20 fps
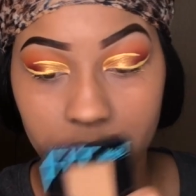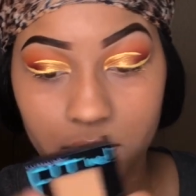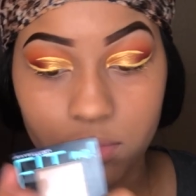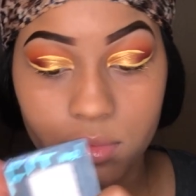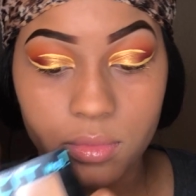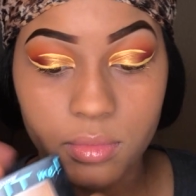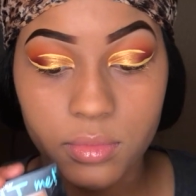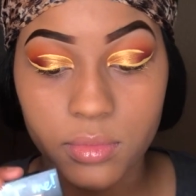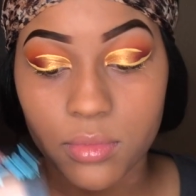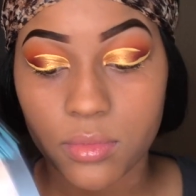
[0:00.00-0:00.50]

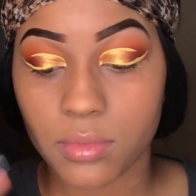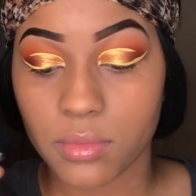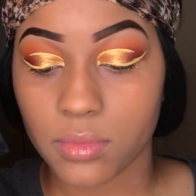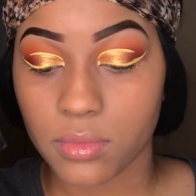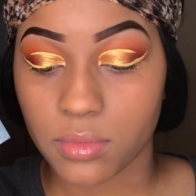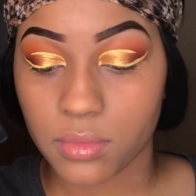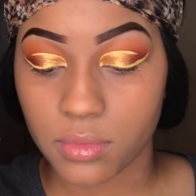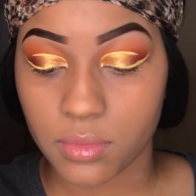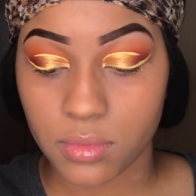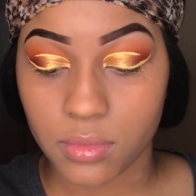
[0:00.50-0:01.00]
to put
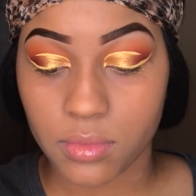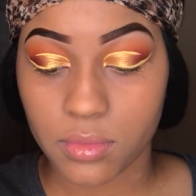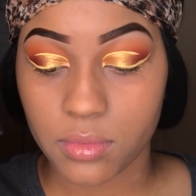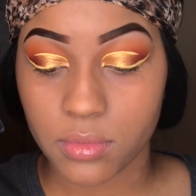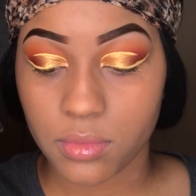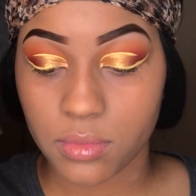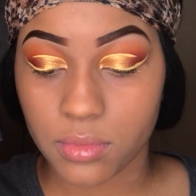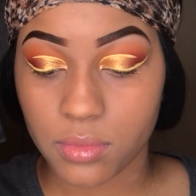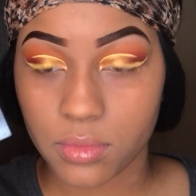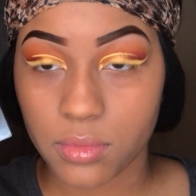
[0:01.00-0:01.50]
on our
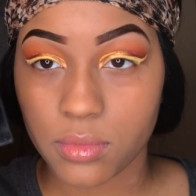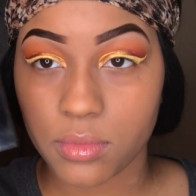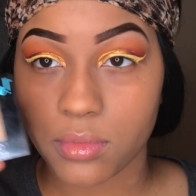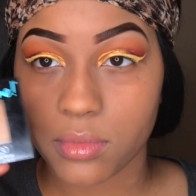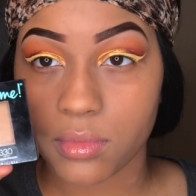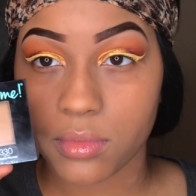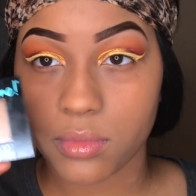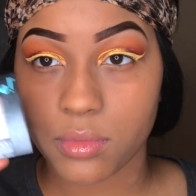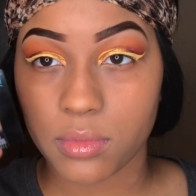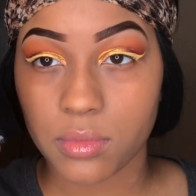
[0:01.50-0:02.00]
face.
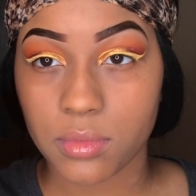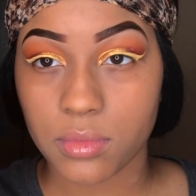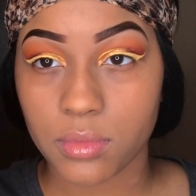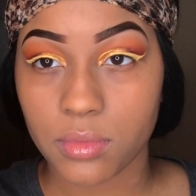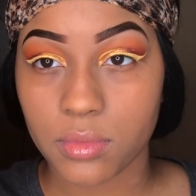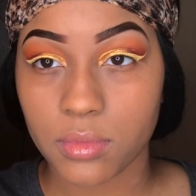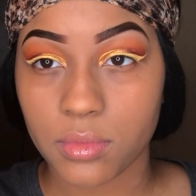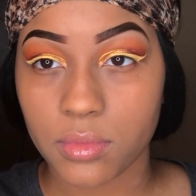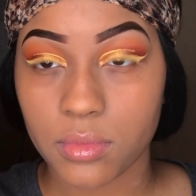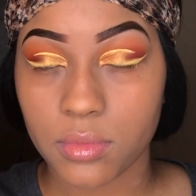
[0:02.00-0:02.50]

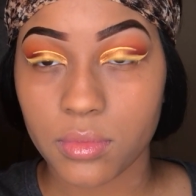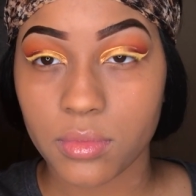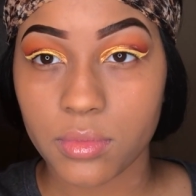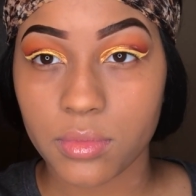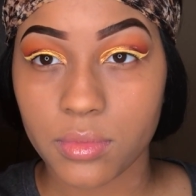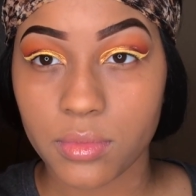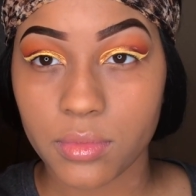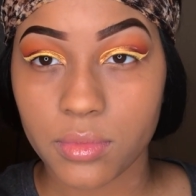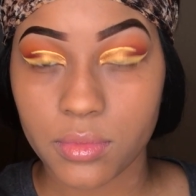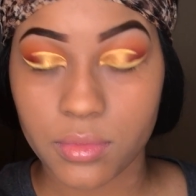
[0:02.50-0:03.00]

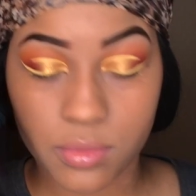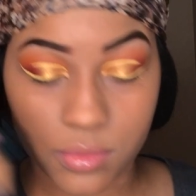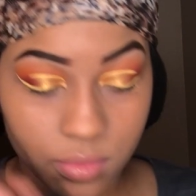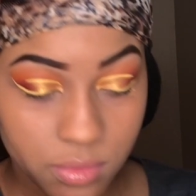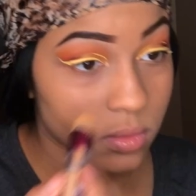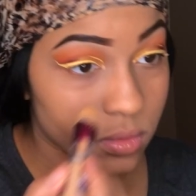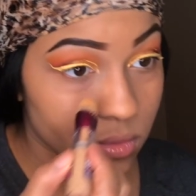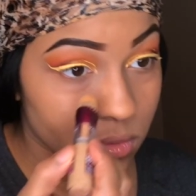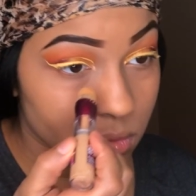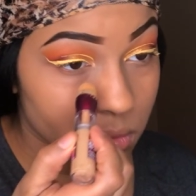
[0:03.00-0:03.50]

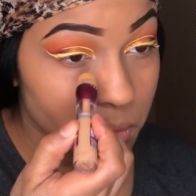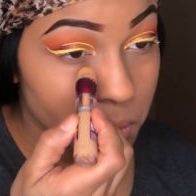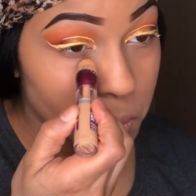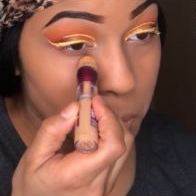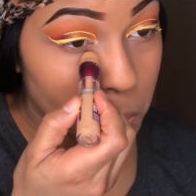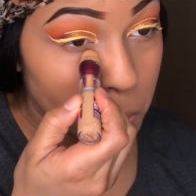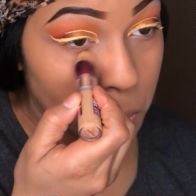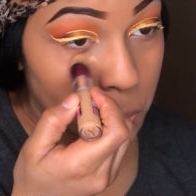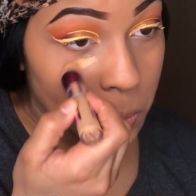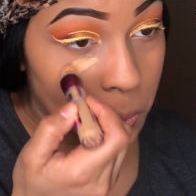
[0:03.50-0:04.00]
Fit
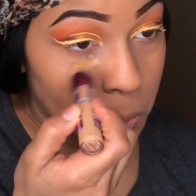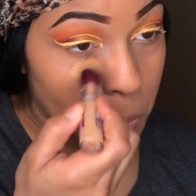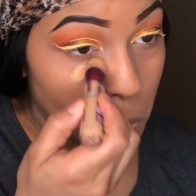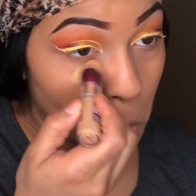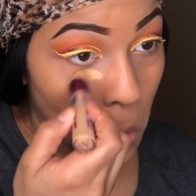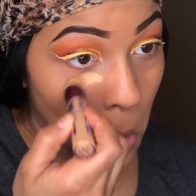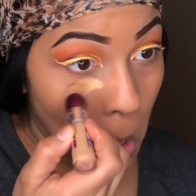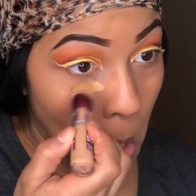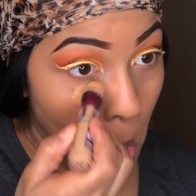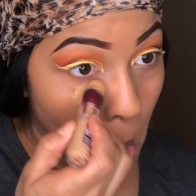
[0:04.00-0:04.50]
me.
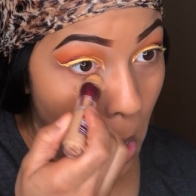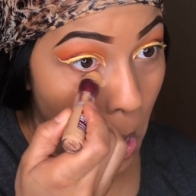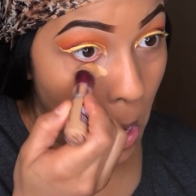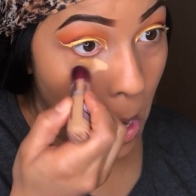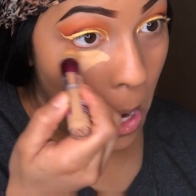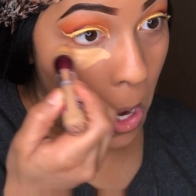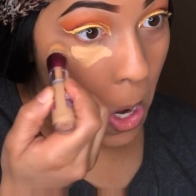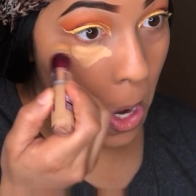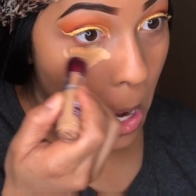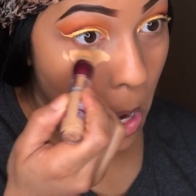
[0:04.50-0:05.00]

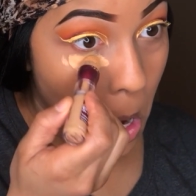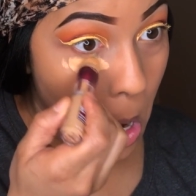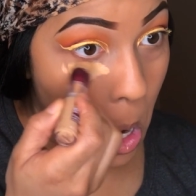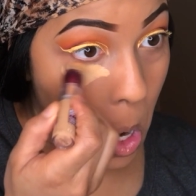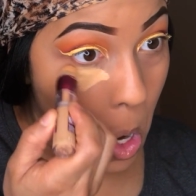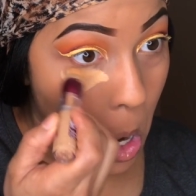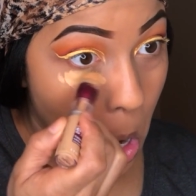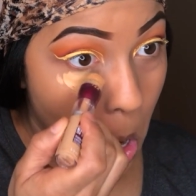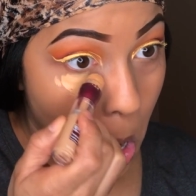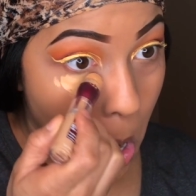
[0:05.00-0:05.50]
That's...
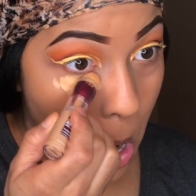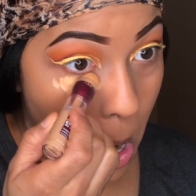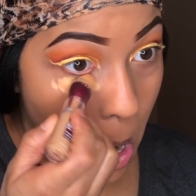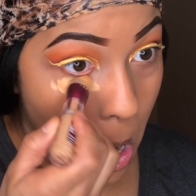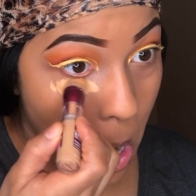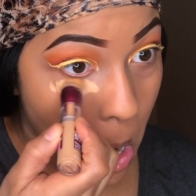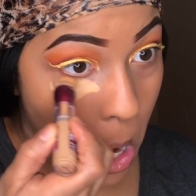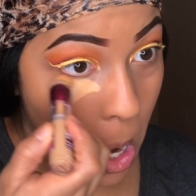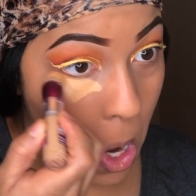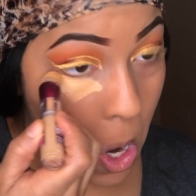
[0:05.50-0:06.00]
oh,
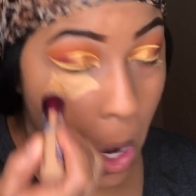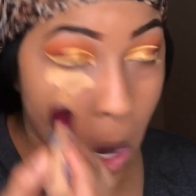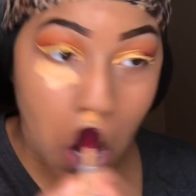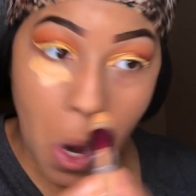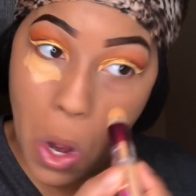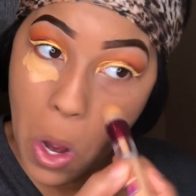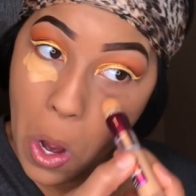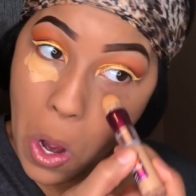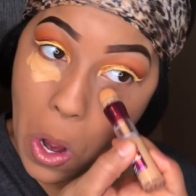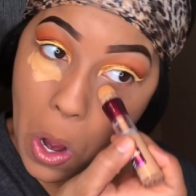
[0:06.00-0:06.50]
wow.
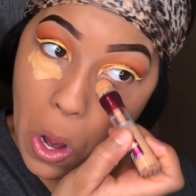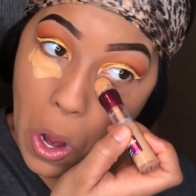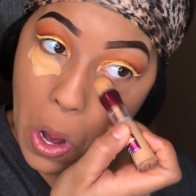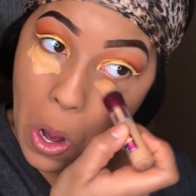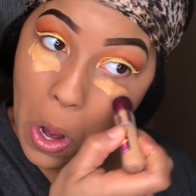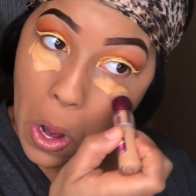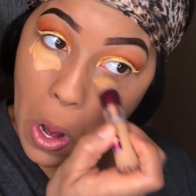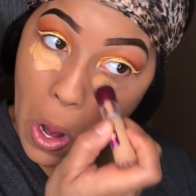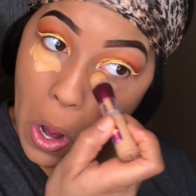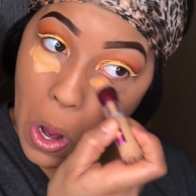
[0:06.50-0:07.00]
That's
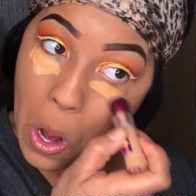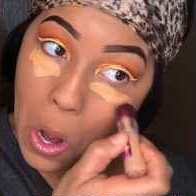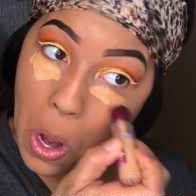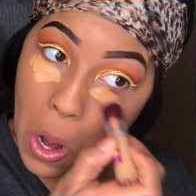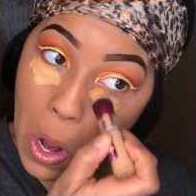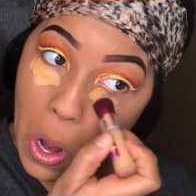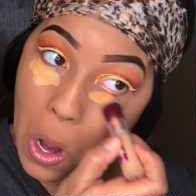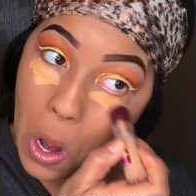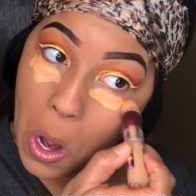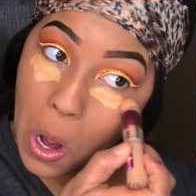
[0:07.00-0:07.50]
a
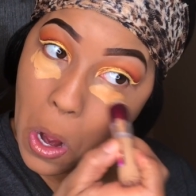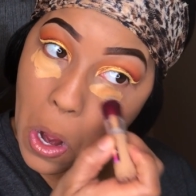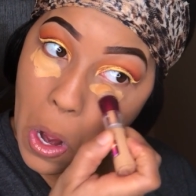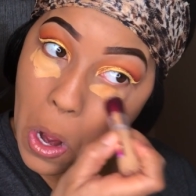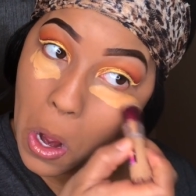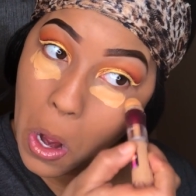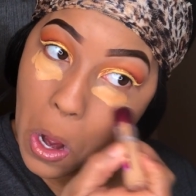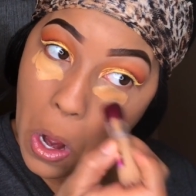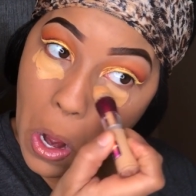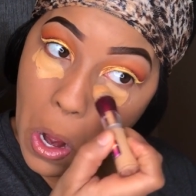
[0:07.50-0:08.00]
lot.
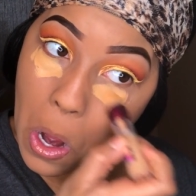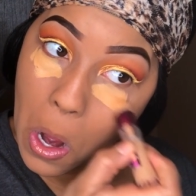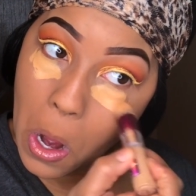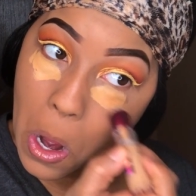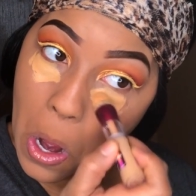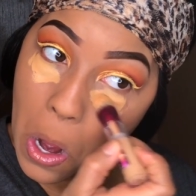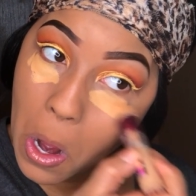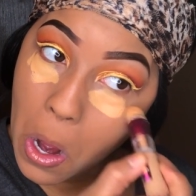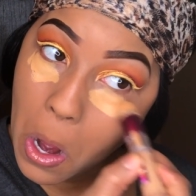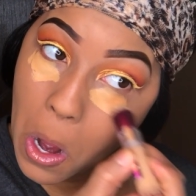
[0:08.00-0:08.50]

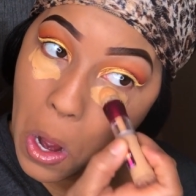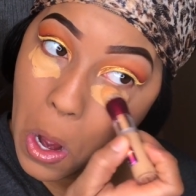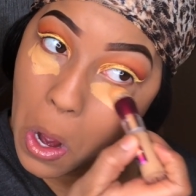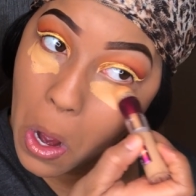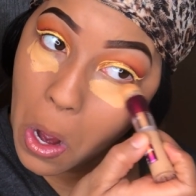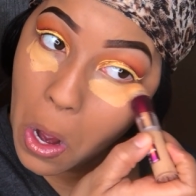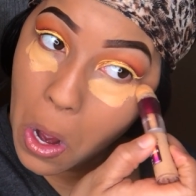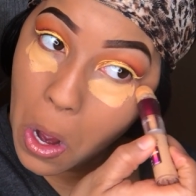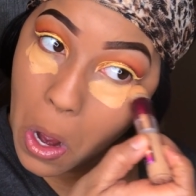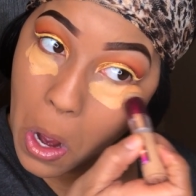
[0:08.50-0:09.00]
That is
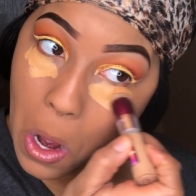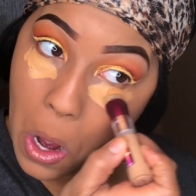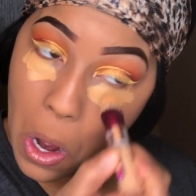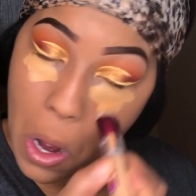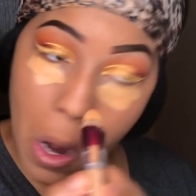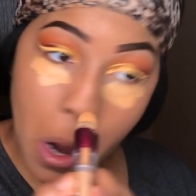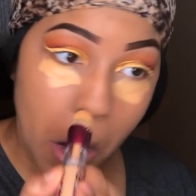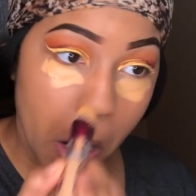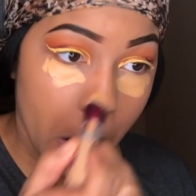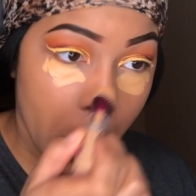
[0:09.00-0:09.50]

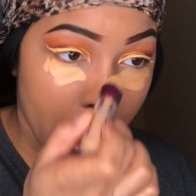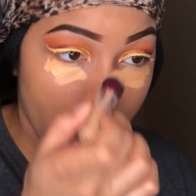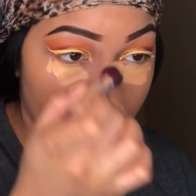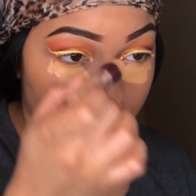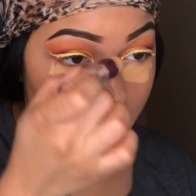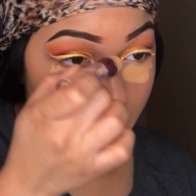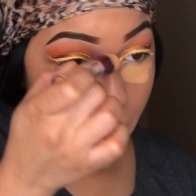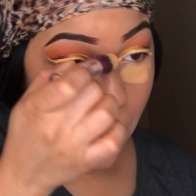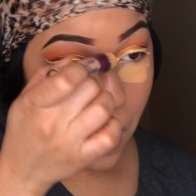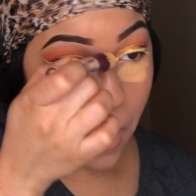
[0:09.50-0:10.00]
a lot.
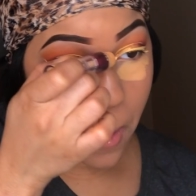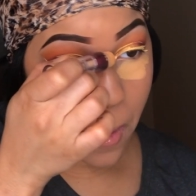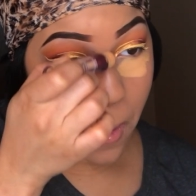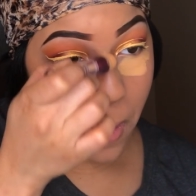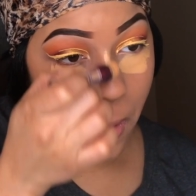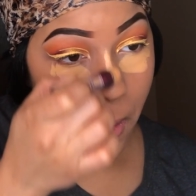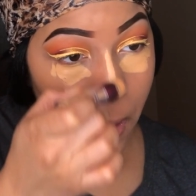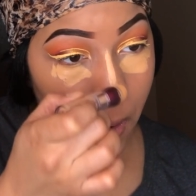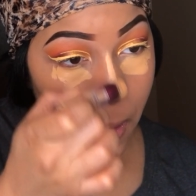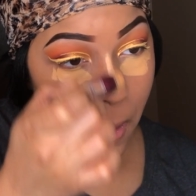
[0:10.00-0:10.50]
We're
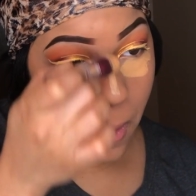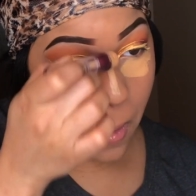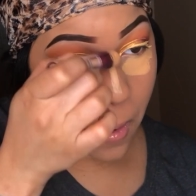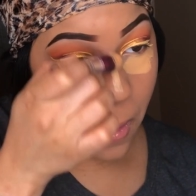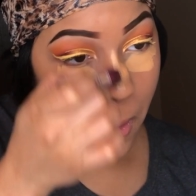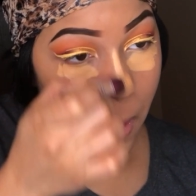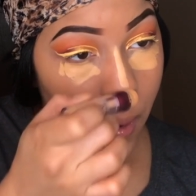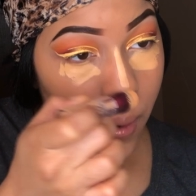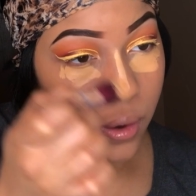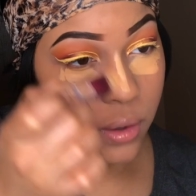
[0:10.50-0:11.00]
just...
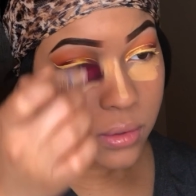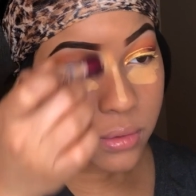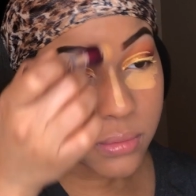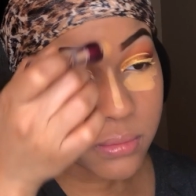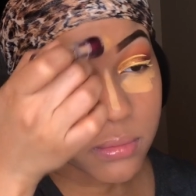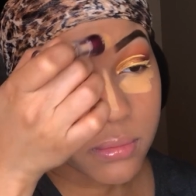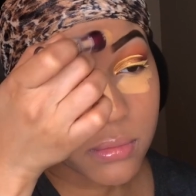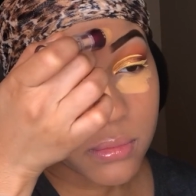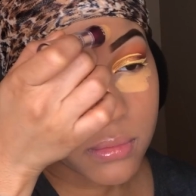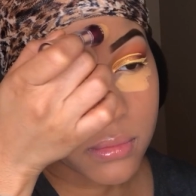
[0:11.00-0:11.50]

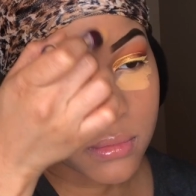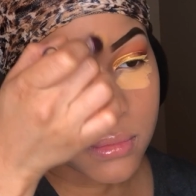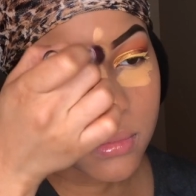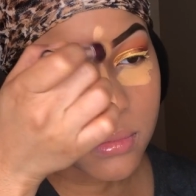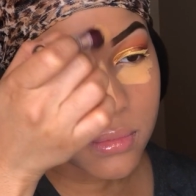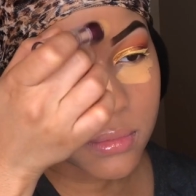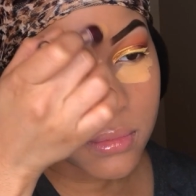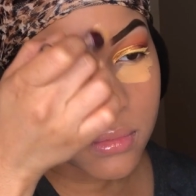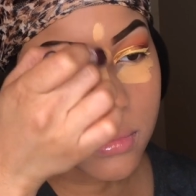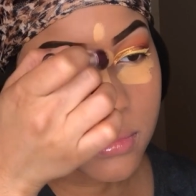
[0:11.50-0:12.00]
I guess we're
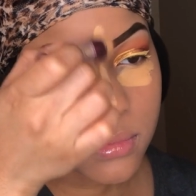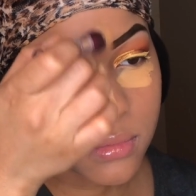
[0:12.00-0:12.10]
just